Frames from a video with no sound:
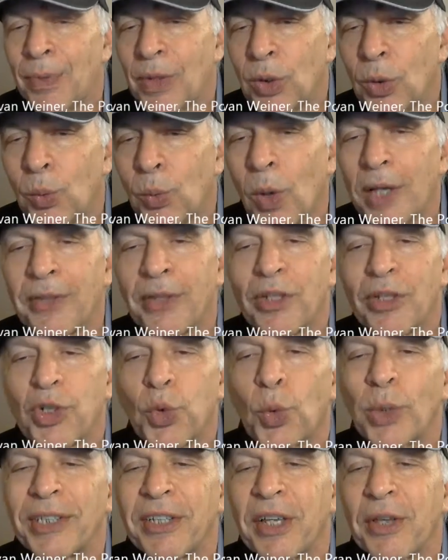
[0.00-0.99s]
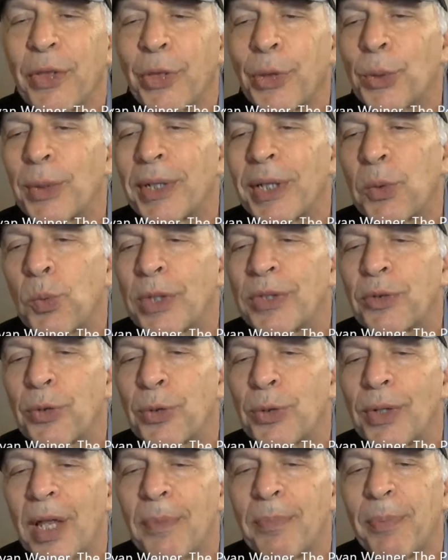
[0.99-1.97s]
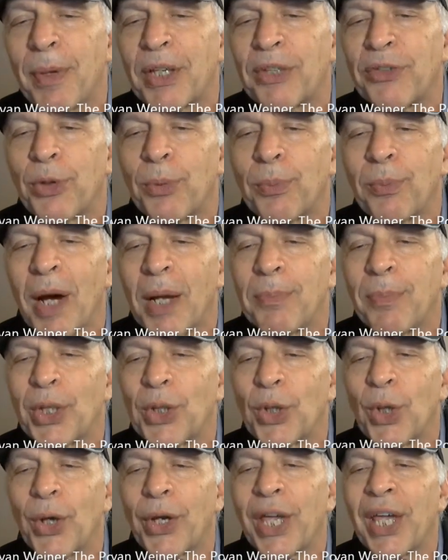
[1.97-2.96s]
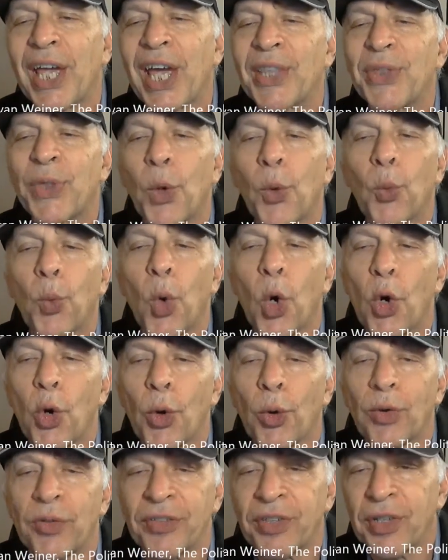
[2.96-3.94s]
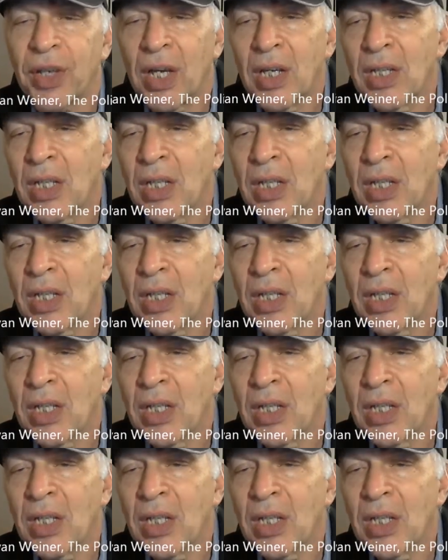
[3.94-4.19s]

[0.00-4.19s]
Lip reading: who want the 2030 Winter Olympics who might be looking at the words